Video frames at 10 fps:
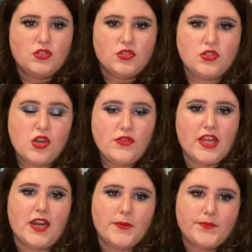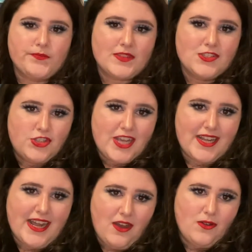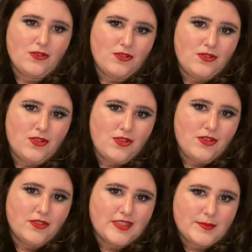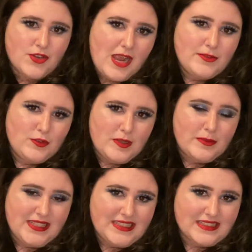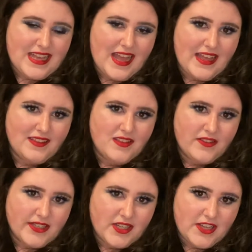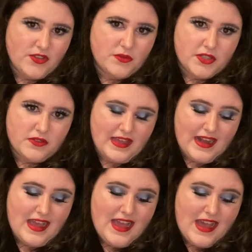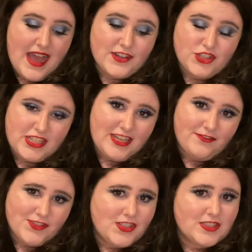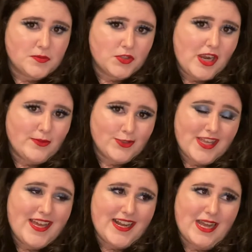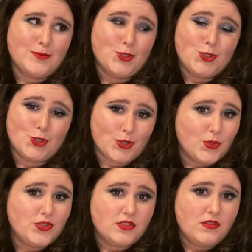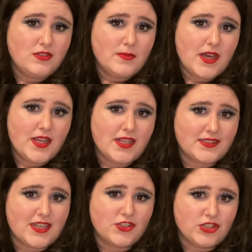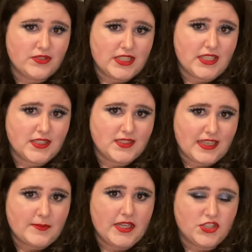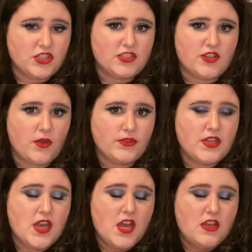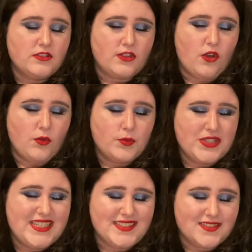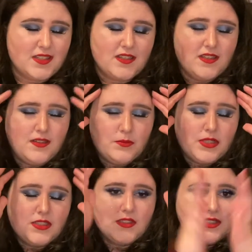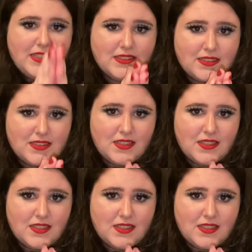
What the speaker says: Go there, check it out. Subscribe to me, please. I love it if you would do that. I just hit 50 subscribers and I'm so stoked about it. It's actually ridiculous. Like, I'm actually stoked. So please, please.